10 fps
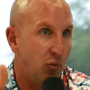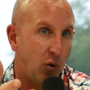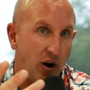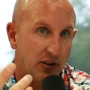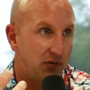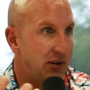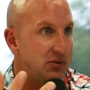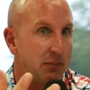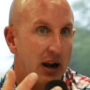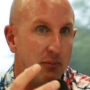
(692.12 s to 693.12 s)
Where on the flip
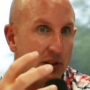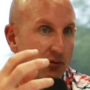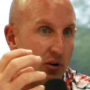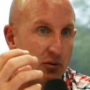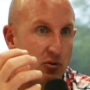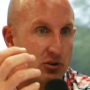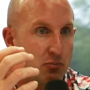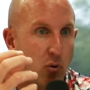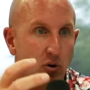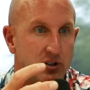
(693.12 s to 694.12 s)
side, man, I believe one of the most
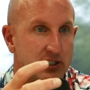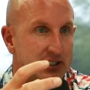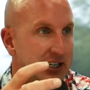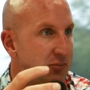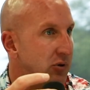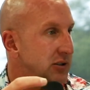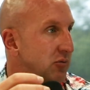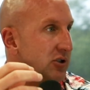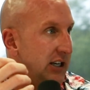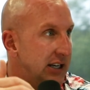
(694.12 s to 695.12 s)
important success
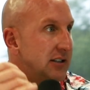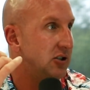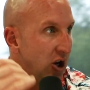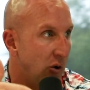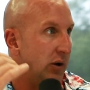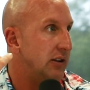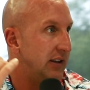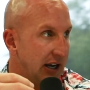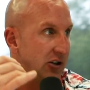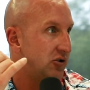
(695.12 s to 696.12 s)
principles is going
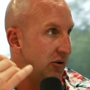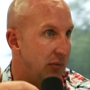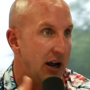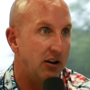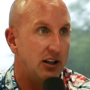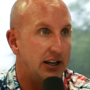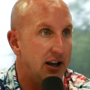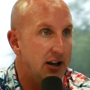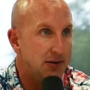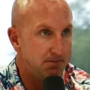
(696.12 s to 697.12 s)
the extra mile, like
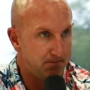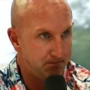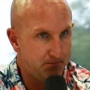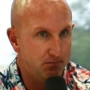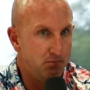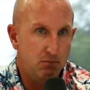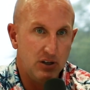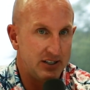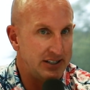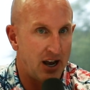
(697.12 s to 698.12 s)

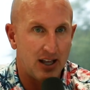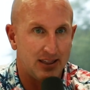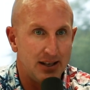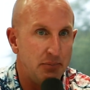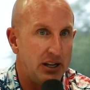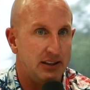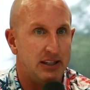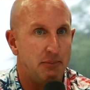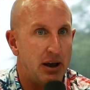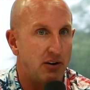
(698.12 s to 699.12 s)
not limiting
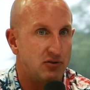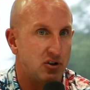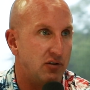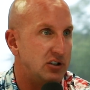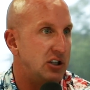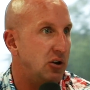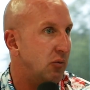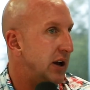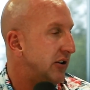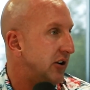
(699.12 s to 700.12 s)
the amount of service that you
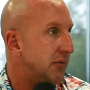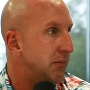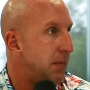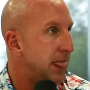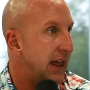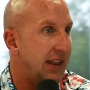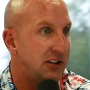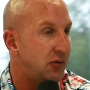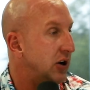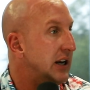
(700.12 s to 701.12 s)
render. And
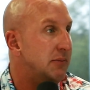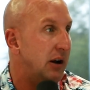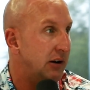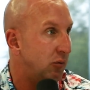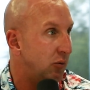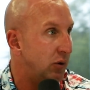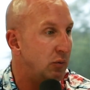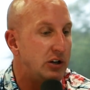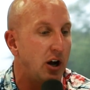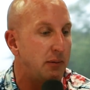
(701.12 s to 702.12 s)
that's for anybody. When
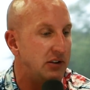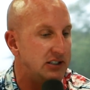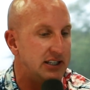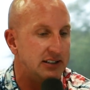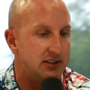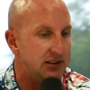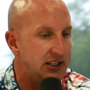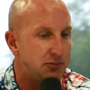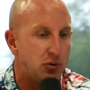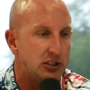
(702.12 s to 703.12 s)
we talk about these things,
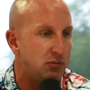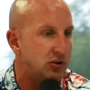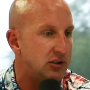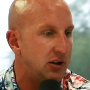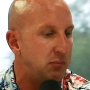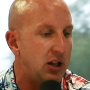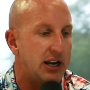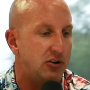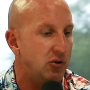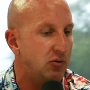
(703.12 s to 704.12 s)
these principles
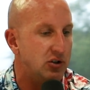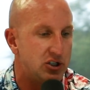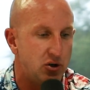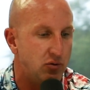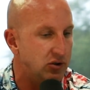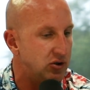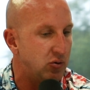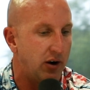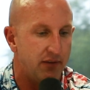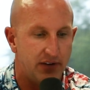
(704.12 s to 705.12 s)
apply to the students,
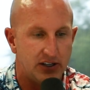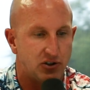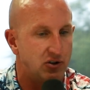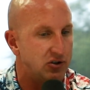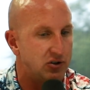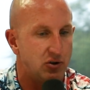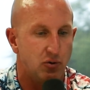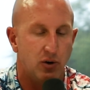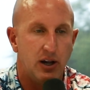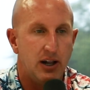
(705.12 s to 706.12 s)
to our investors,
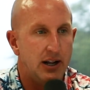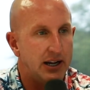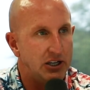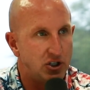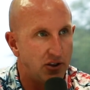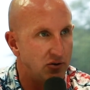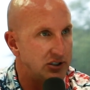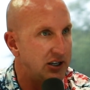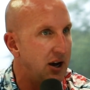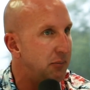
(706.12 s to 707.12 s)
to each other
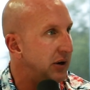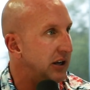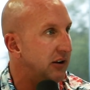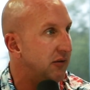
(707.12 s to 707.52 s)
as a company,